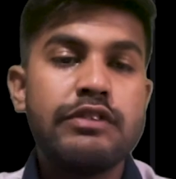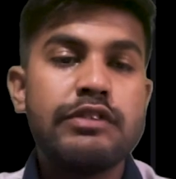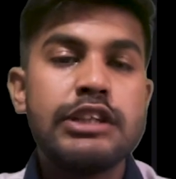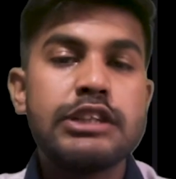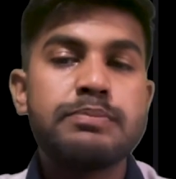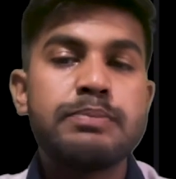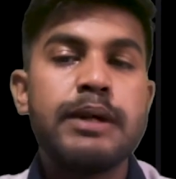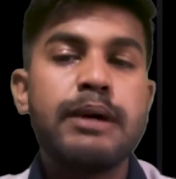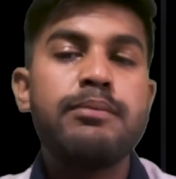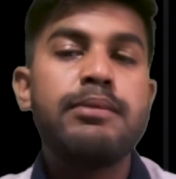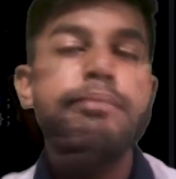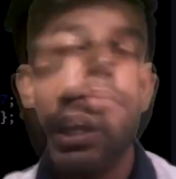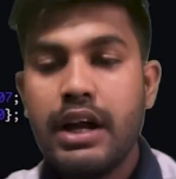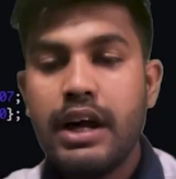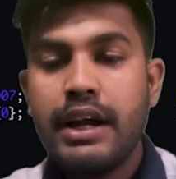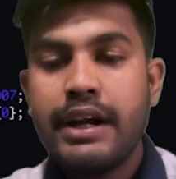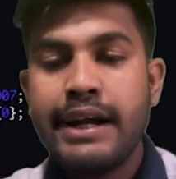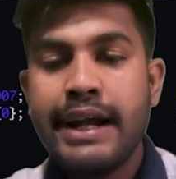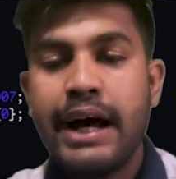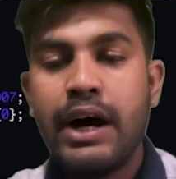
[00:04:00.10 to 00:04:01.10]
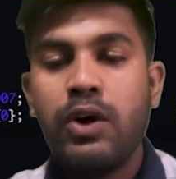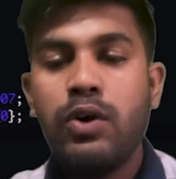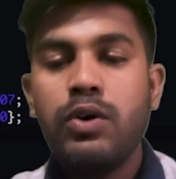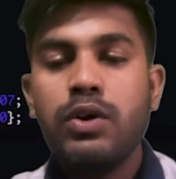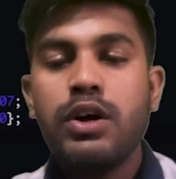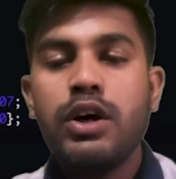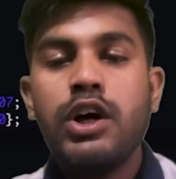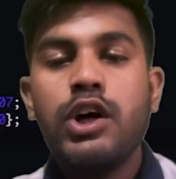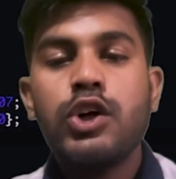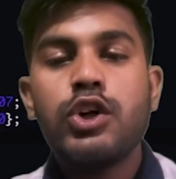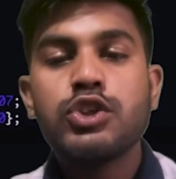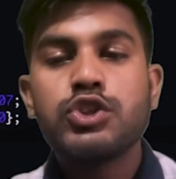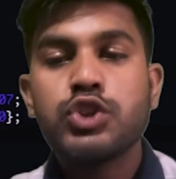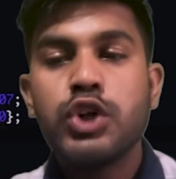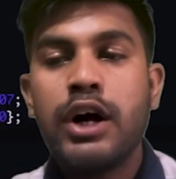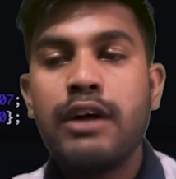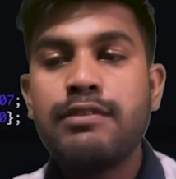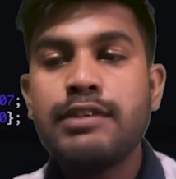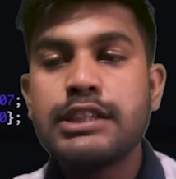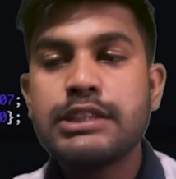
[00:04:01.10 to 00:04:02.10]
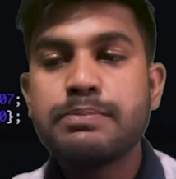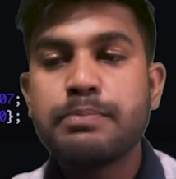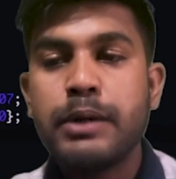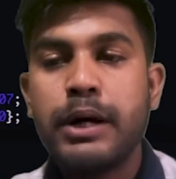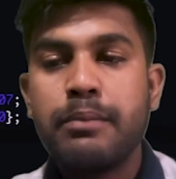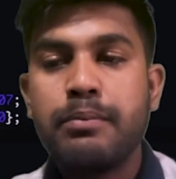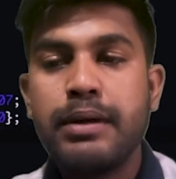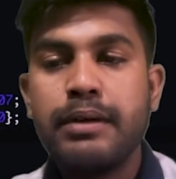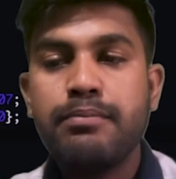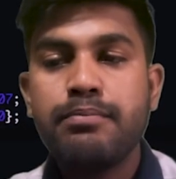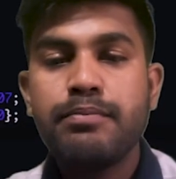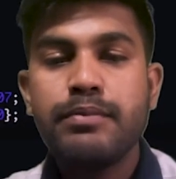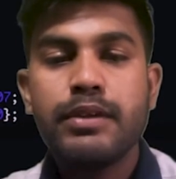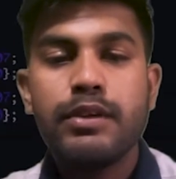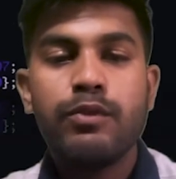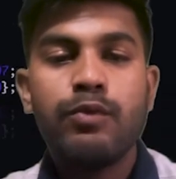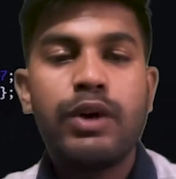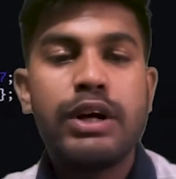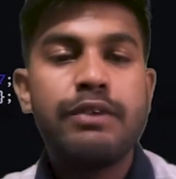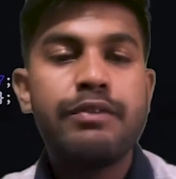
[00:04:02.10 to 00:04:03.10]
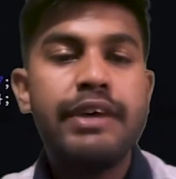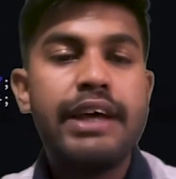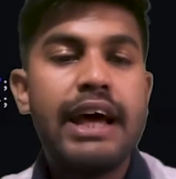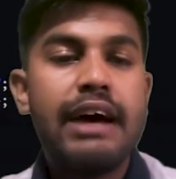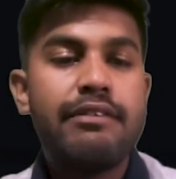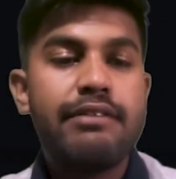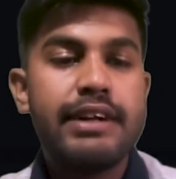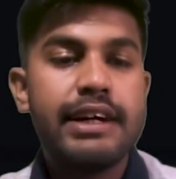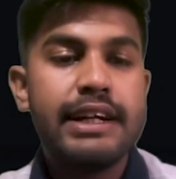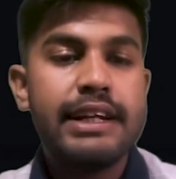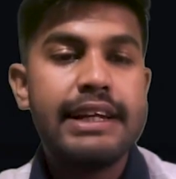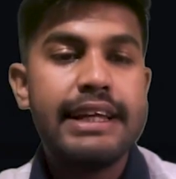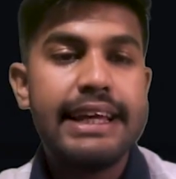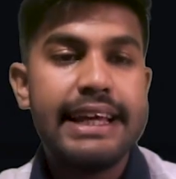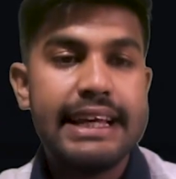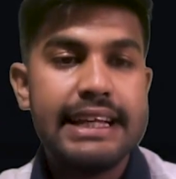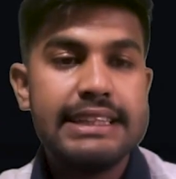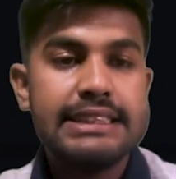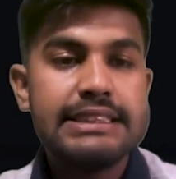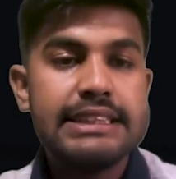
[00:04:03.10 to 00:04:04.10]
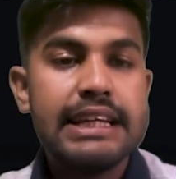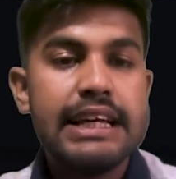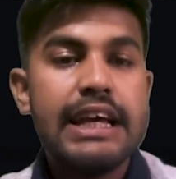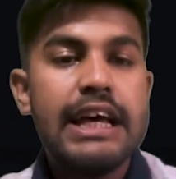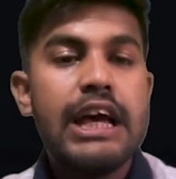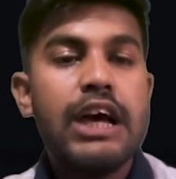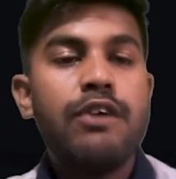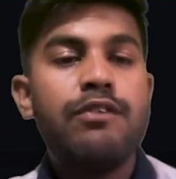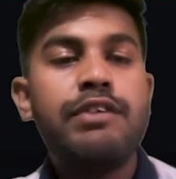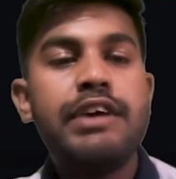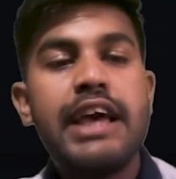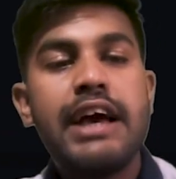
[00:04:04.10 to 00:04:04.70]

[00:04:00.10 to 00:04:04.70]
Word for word: of this problem now to solve this problem what we have done is we